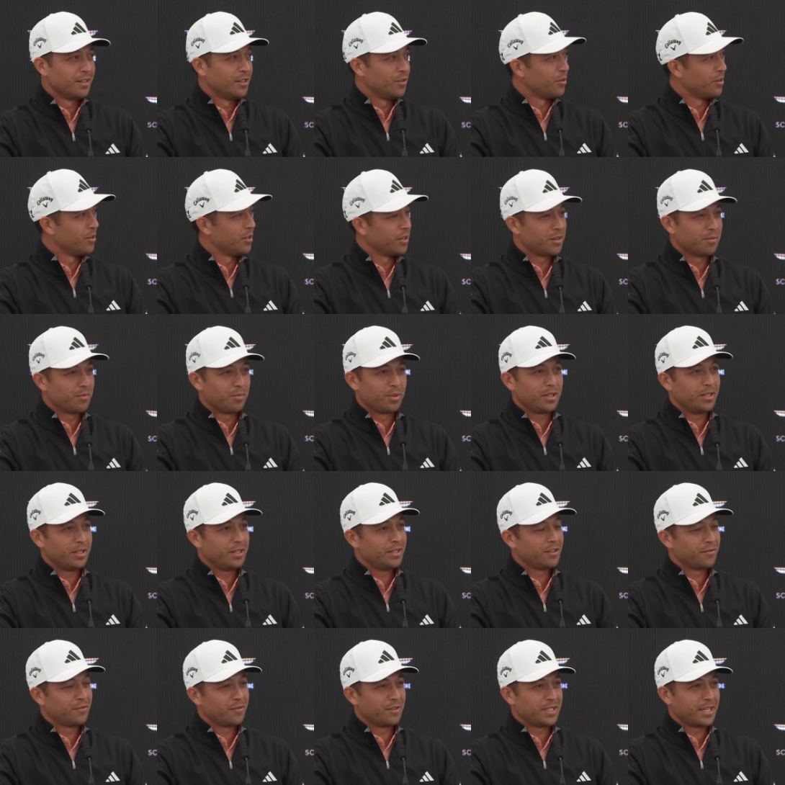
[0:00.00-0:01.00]
we're in a completely
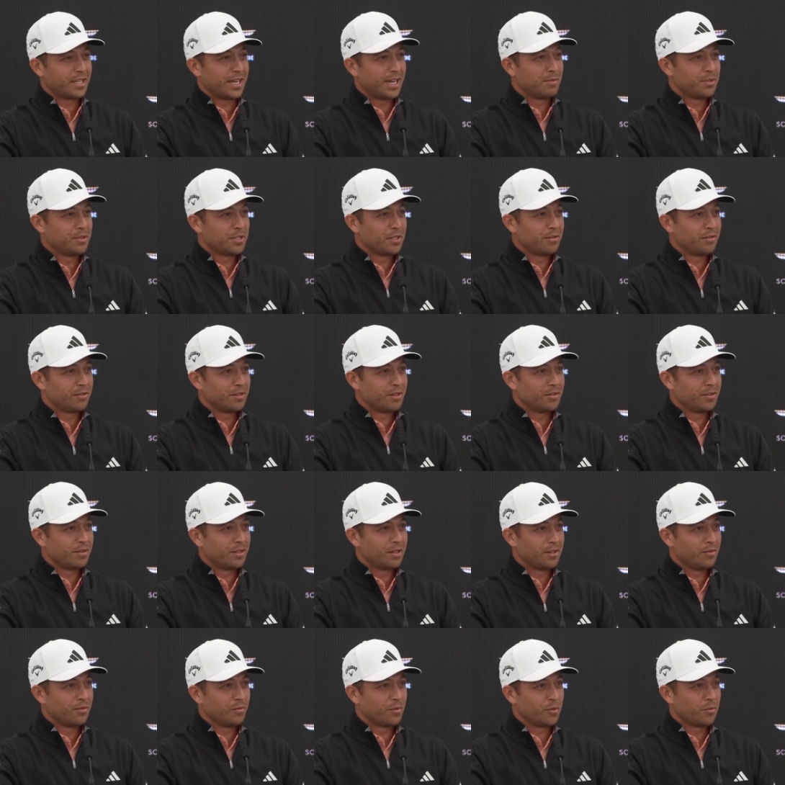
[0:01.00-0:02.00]
different time zone than,
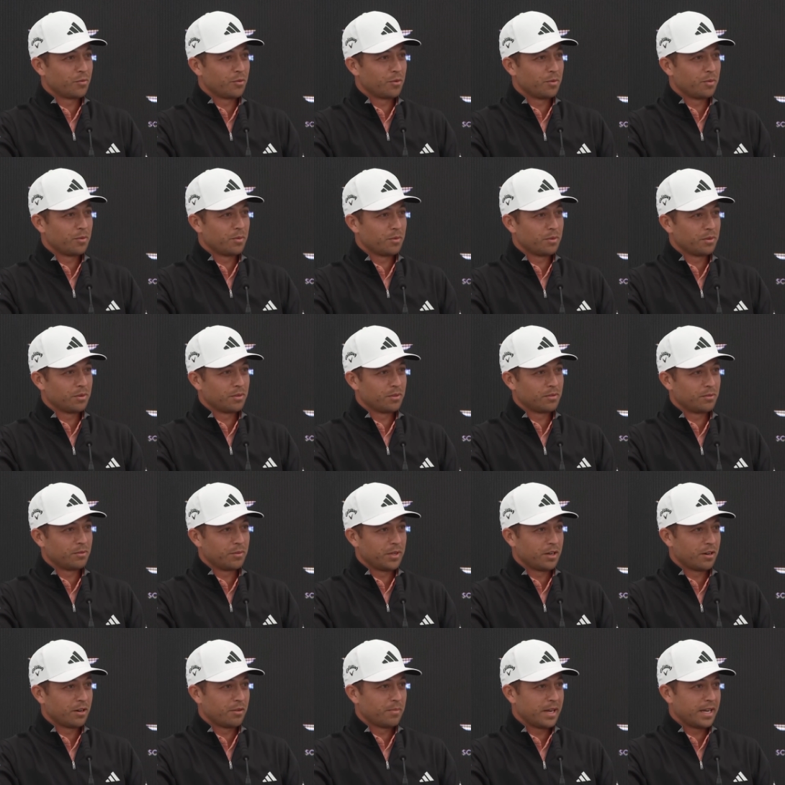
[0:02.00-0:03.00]
than when we're, we're
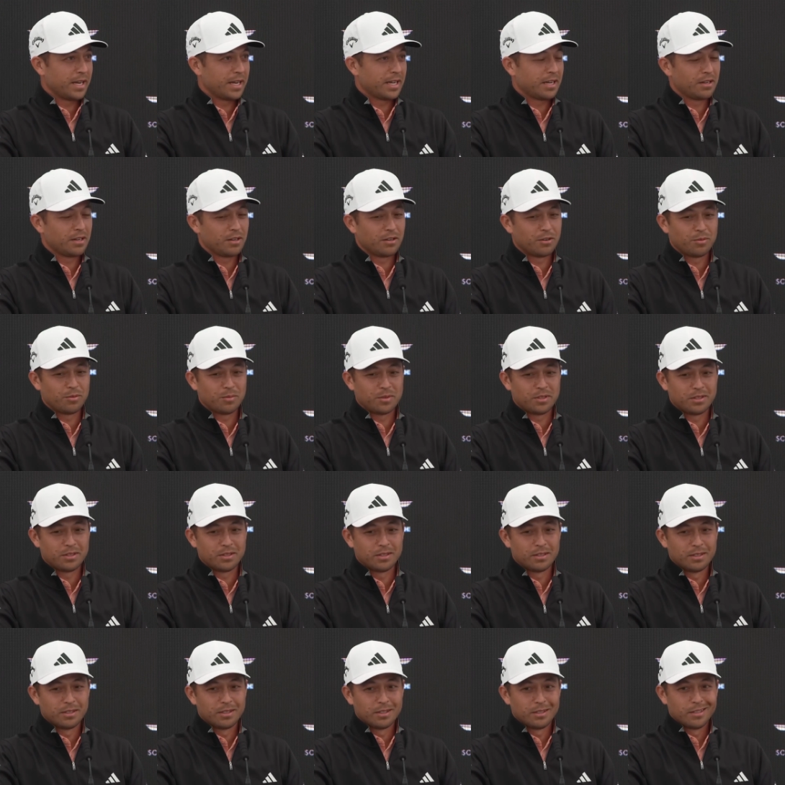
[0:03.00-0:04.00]
we are back at home.
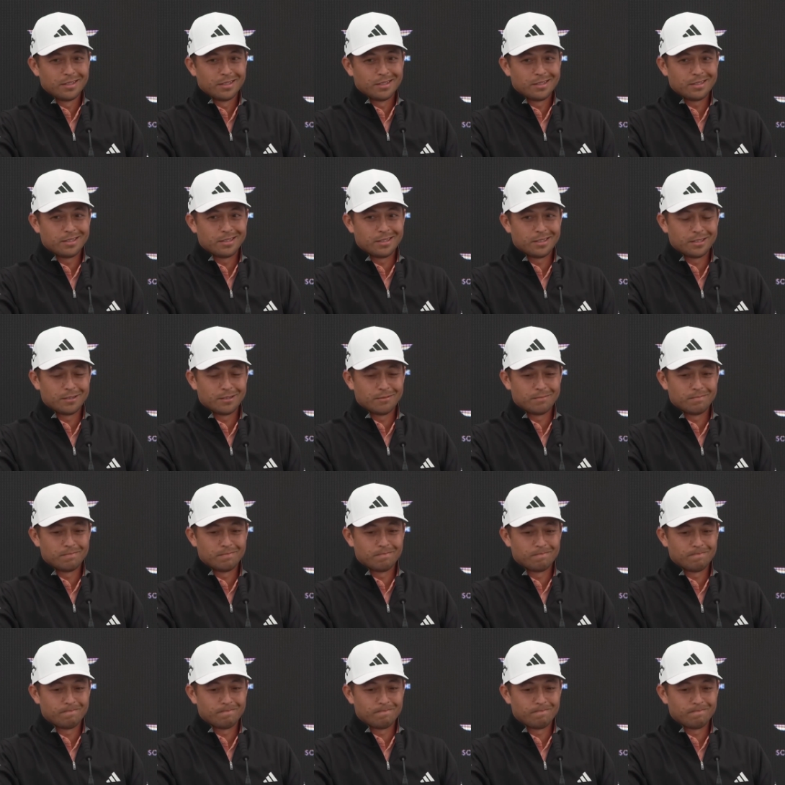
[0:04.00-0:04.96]
And um,